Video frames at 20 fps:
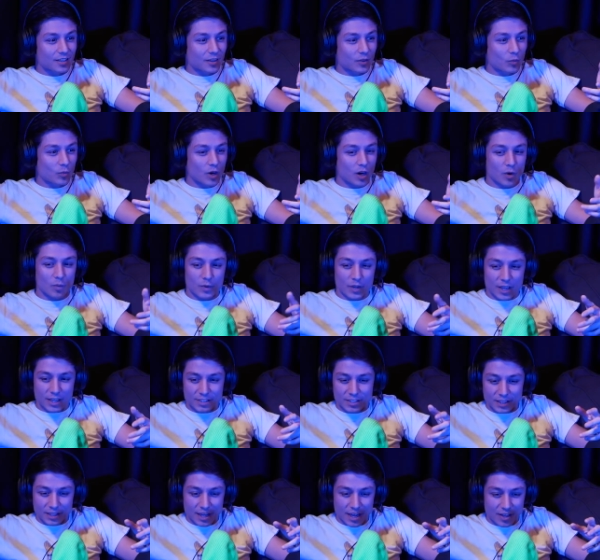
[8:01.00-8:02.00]
where we get
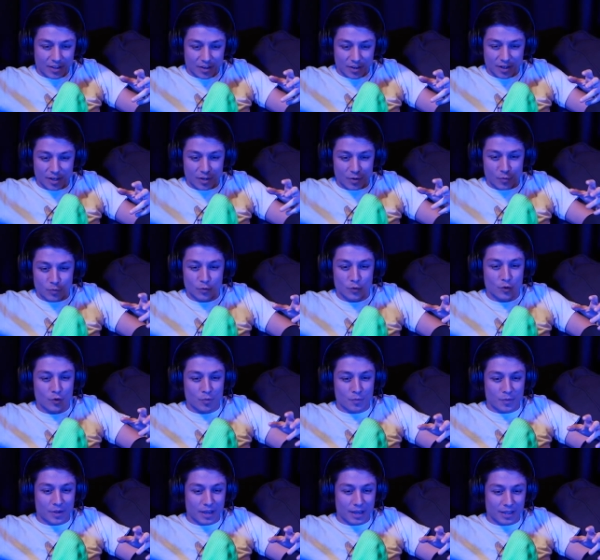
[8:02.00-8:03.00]
together in a
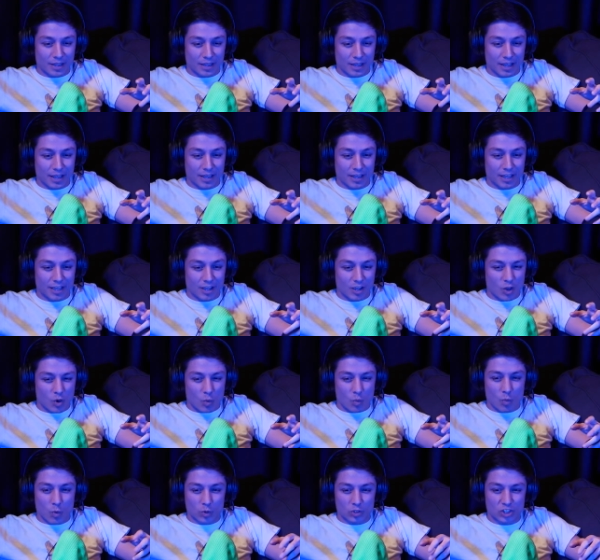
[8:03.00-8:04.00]
room and like
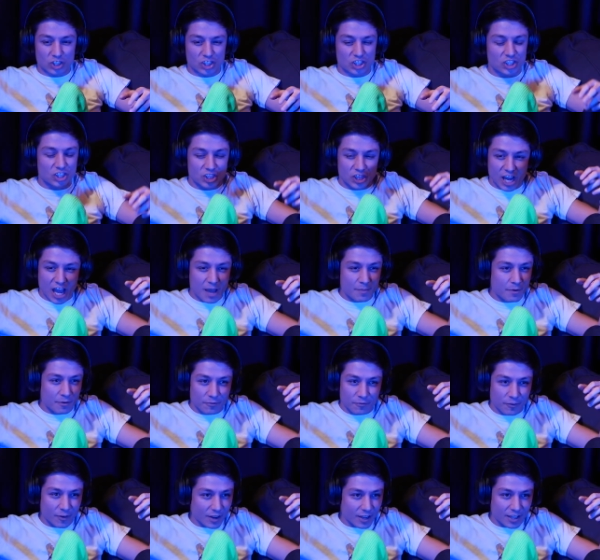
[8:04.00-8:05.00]
we'll just jam a
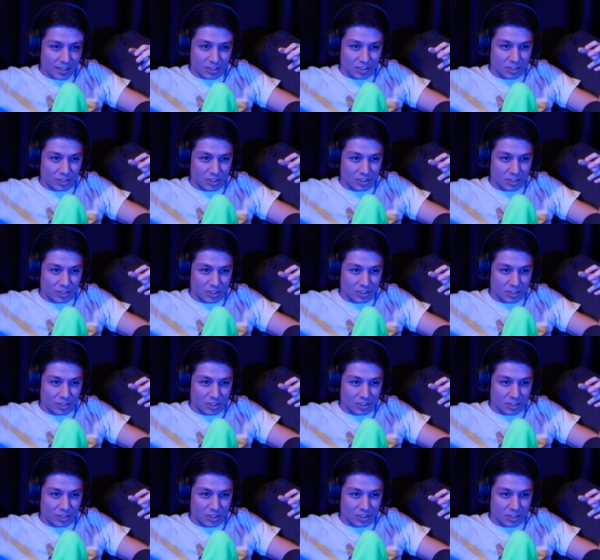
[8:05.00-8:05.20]
fucking